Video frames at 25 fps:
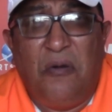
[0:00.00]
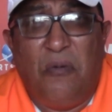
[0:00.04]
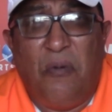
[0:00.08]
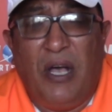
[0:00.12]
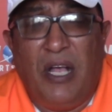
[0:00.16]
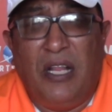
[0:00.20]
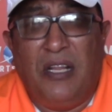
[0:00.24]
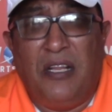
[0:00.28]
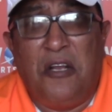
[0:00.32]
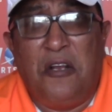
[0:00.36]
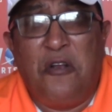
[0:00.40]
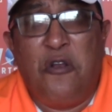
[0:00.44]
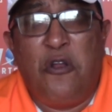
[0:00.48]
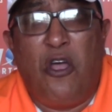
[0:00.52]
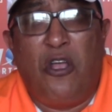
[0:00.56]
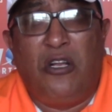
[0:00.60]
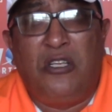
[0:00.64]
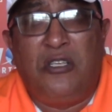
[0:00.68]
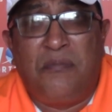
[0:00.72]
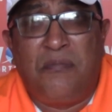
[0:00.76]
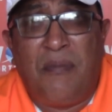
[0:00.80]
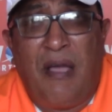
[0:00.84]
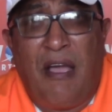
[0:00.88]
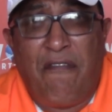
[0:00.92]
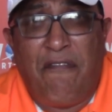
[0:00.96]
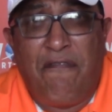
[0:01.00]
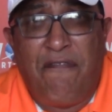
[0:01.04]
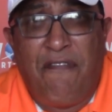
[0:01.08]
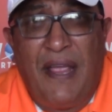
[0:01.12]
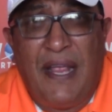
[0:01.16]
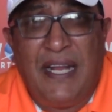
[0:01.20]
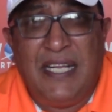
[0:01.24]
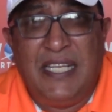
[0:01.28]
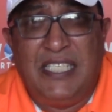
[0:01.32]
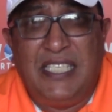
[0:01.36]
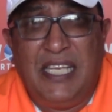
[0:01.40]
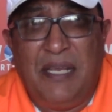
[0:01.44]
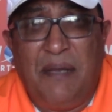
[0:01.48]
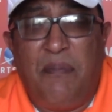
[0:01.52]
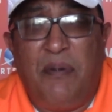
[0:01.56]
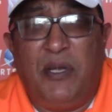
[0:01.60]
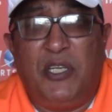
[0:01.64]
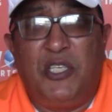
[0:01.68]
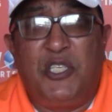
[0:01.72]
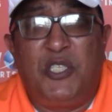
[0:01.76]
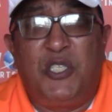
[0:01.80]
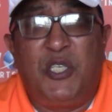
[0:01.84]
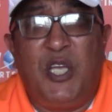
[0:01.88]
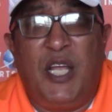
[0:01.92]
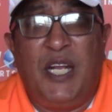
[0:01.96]
Well, not my fancy,
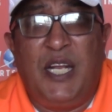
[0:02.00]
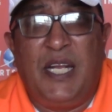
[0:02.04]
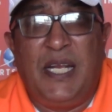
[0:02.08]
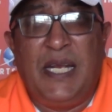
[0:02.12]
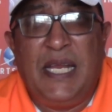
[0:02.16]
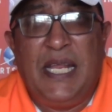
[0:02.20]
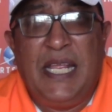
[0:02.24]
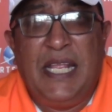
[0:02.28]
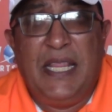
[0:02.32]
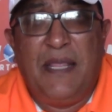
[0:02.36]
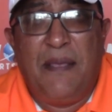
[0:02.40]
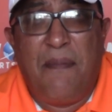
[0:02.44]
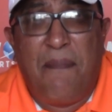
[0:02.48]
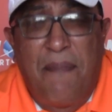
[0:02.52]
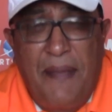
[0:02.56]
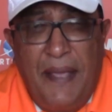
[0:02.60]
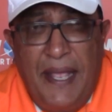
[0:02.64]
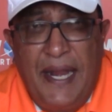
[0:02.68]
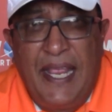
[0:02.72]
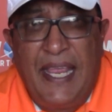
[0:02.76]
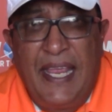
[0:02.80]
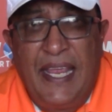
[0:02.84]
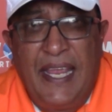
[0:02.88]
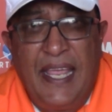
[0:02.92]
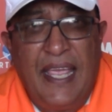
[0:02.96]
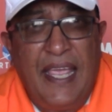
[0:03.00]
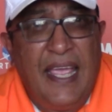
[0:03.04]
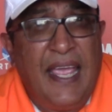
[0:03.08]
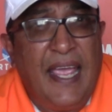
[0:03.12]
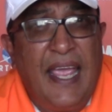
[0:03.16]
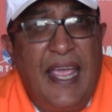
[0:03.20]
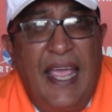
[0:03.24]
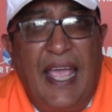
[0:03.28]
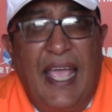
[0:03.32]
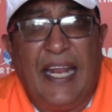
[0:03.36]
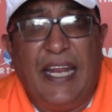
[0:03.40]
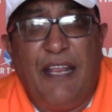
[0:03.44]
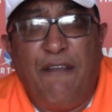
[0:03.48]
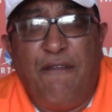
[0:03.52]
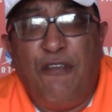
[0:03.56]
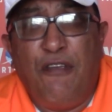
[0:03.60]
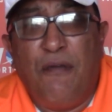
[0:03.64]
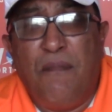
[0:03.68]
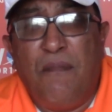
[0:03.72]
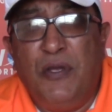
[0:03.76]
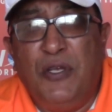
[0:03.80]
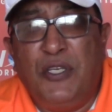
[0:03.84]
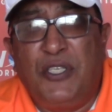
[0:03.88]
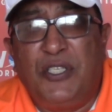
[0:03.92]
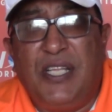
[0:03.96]
but certainly the betting. And if
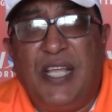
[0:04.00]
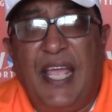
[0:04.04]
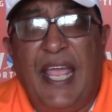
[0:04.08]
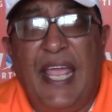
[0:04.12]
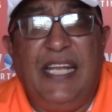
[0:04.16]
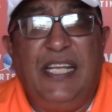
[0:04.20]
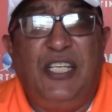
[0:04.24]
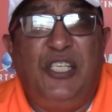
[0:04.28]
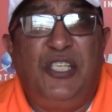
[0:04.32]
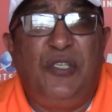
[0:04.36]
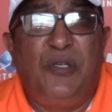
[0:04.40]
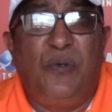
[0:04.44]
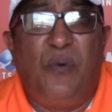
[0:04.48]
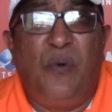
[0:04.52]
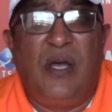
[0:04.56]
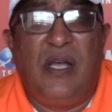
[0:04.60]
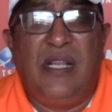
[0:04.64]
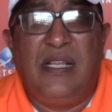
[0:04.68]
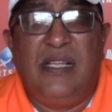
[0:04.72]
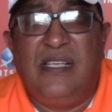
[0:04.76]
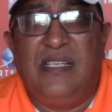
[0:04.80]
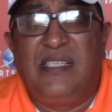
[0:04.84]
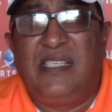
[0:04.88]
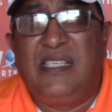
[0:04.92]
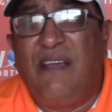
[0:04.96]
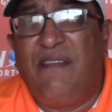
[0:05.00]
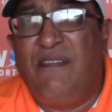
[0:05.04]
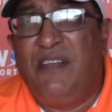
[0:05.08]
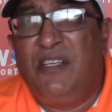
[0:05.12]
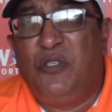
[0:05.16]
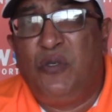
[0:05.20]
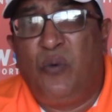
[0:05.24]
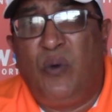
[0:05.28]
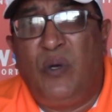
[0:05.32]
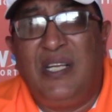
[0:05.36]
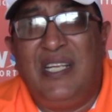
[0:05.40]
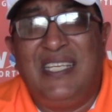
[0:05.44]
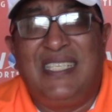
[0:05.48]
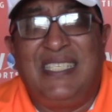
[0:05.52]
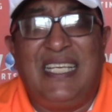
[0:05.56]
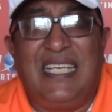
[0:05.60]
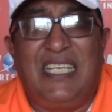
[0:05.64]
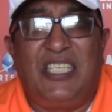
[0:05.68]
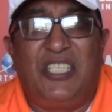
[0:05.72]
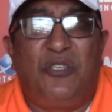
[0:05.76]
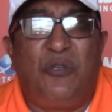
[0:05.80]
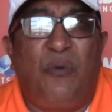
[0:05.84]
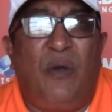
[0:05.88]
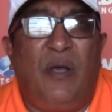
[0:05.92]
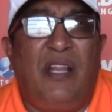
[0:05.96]
you missed the 8-1, the 7-1, the
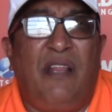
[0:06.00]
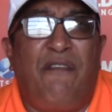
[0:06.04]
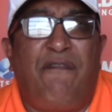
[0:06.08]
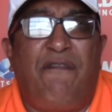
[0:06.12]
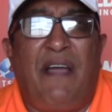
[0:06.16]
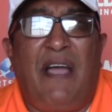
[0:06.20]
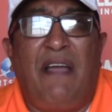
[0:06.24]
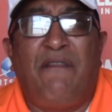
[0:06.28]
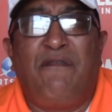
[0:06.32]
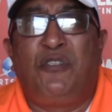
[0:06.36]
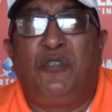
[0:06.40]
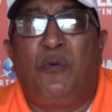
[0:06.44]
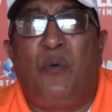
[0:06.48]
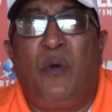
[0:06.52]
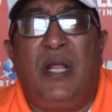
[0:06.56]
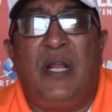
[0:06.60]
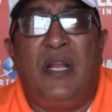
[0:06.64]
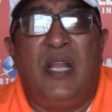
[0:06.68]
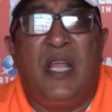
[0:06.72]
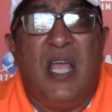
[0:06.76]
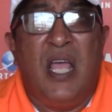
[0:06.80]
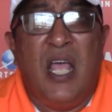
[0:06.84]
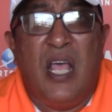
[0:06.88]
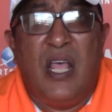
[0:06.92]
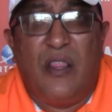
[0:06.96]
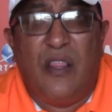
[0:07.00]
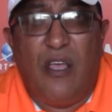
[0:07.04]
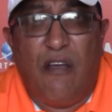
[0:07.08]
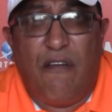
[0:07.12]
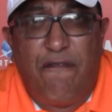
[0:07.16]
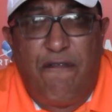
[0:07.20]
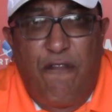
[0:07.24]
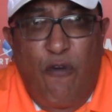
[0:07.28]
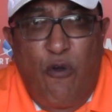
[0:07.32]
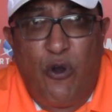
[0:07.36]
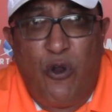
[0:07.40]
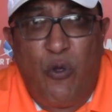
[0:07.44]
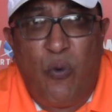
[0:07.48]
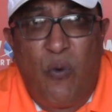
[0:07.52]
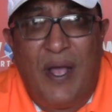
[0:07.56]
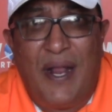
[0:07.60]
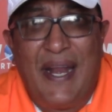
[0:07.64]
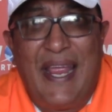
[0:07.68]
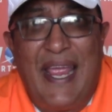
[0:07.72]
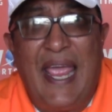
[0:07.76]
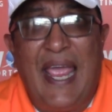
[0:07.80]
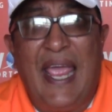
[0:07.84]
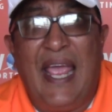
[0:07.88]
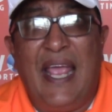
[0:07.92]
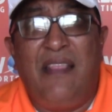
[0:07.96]
6-1, the 5-1, the
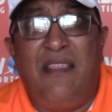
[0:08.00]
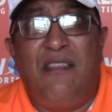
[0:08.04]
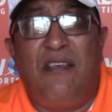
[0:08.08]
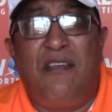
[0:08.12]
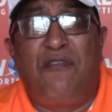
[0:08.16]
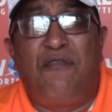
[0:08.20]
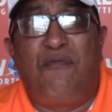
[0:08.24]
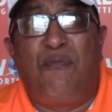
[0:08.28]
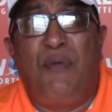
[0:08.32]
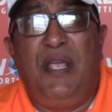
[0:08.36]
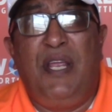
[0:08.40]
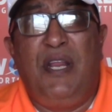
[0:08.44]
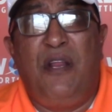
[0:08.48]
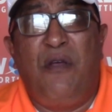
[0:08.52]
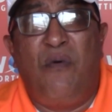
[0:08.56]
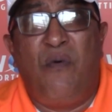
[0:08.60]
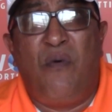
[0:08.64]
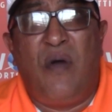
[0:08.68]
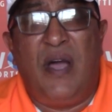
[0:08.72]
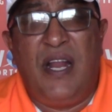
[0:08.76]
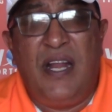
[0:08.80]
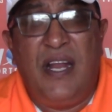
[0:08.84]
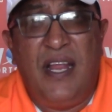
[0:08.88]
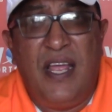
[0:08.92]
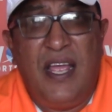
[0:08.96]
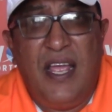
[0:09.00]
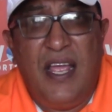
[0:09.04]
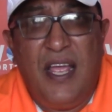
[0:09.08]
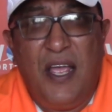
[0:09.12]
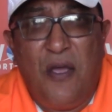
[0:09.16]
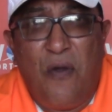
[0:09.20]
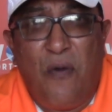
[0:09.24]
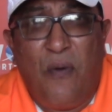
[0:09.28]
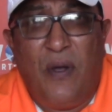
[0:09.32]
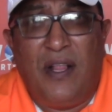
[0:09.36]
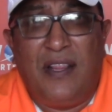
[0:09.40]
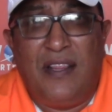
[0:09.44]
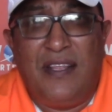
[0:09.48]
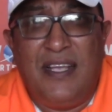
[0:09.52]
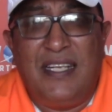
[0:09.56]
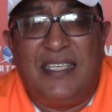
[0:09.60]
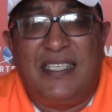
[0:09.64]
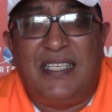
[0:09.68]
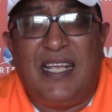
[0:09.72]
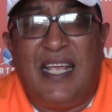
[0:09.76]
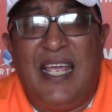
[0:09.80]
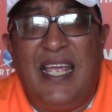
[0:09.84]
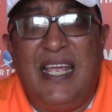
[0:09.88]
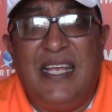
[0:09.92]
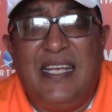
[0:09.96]
4-1, and the 3-1, well,
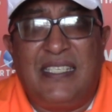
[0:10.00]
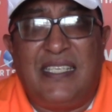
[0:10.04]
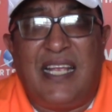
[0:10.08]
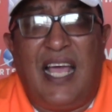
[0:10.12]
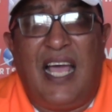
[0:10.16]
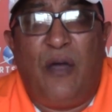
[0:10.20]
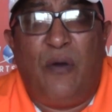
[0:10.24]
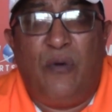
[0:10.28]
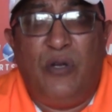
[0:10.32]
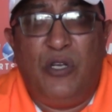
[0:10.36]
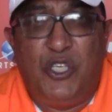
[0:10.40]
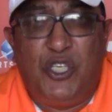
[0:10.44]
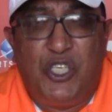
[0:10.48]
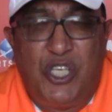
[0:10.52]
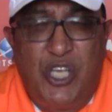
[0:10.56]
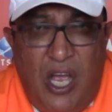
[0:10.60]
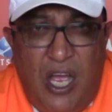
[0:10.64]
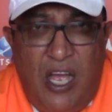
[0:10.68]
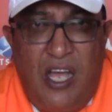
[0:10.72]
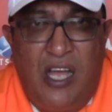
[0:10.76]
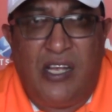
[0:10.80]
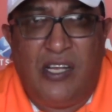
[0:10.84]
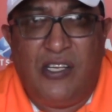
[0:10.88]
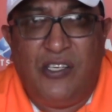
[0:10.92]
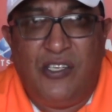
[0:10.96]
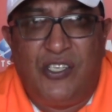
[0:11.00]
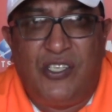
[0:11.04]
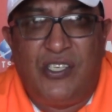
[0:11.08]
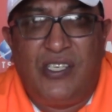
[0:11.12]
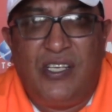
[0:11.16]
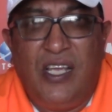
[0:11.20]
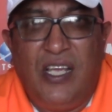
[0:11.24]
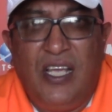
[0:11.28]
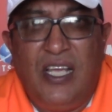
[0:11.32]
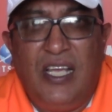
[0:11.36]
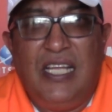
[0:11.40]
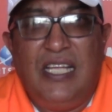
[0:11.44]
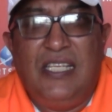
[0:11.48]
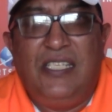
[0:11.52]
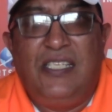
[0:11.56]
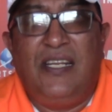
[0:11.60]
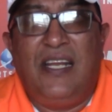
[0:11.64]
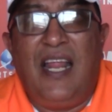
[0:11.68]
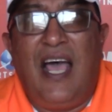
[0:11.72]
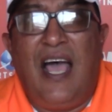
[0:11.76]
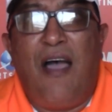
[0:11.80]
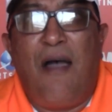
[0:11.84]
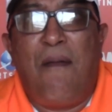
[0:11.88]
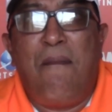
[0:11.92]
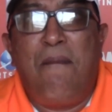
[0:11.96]
this is our chance to
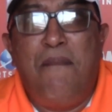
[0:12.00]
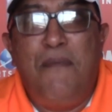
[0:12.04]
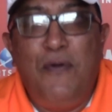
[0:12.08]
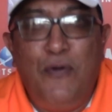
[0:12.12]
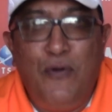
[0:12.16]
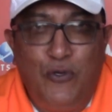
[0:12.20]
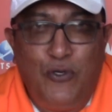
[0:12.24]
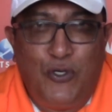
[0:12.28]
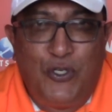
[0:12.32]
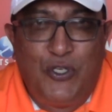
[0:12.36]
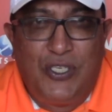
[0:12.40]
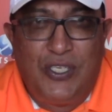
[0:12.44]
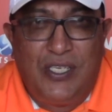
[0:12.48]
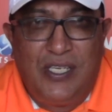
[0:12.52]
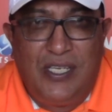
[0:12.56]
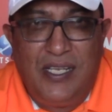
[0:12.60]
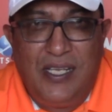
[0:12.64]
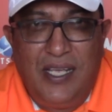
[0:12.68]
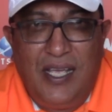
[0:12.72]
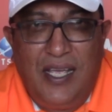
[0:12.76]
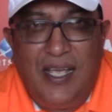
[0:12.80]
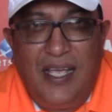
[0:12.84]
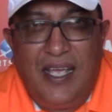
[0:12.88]
now boost.